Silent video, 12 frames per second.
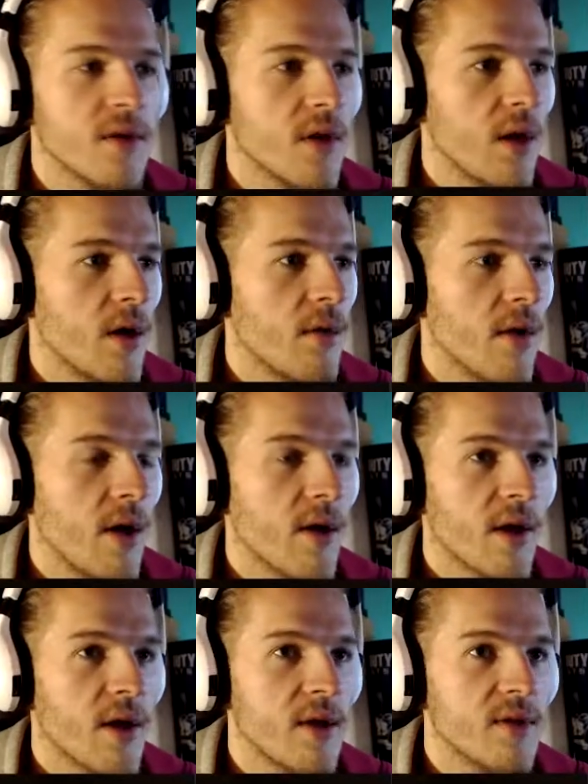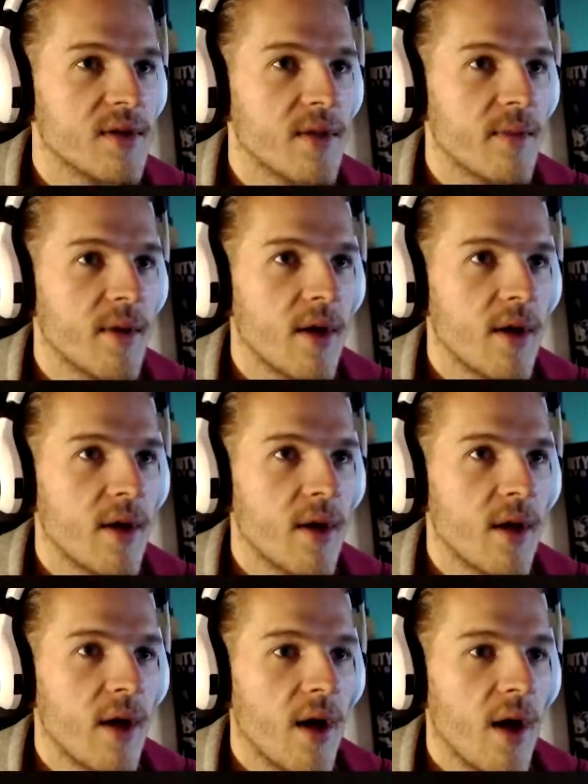Uh, how can I use them?
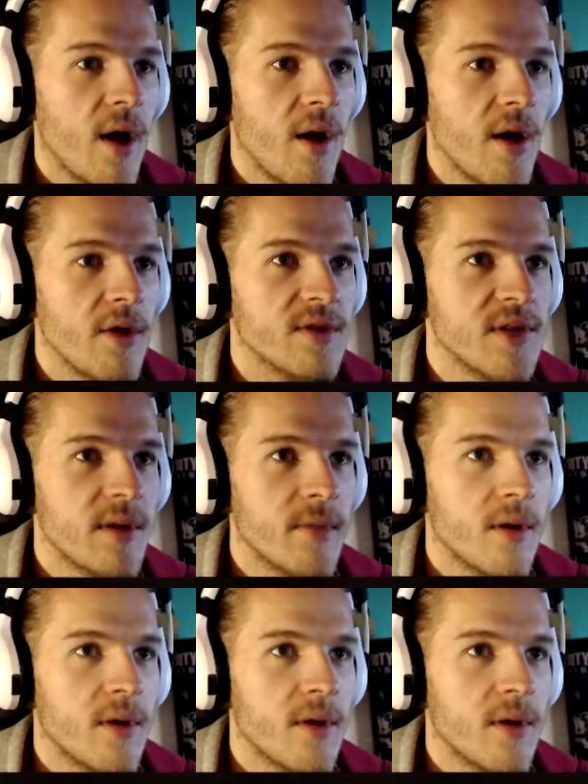How I use them.